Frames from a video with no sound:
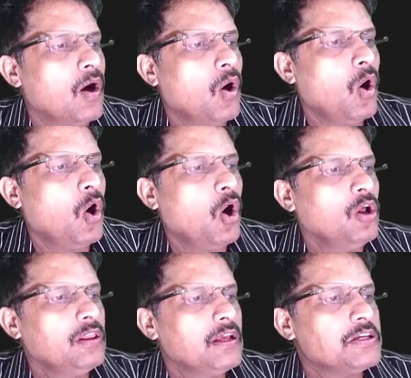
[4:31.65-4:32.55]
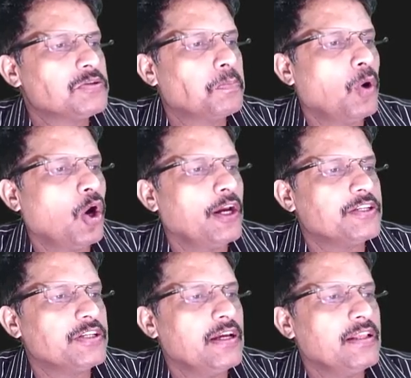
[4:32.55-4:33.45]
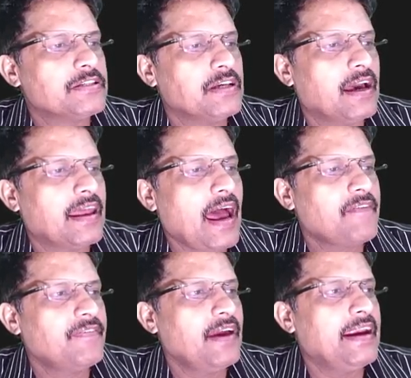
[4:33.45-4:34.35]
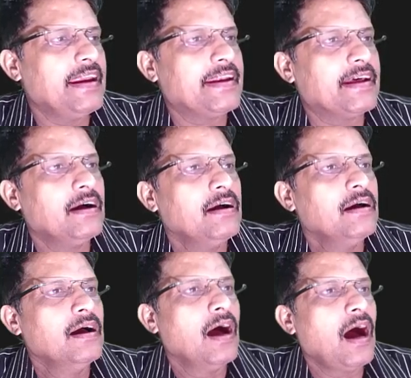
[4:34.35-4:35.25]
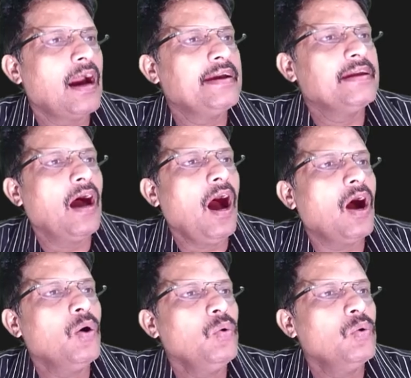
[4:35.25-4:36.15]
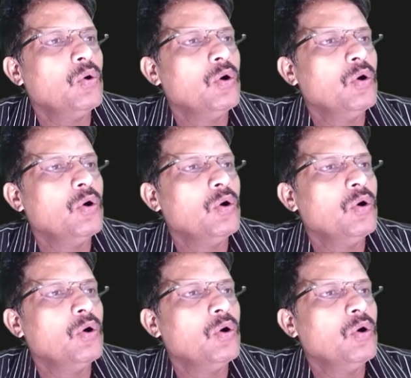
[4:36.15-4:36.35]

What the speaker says: all these points in this graph editor, and now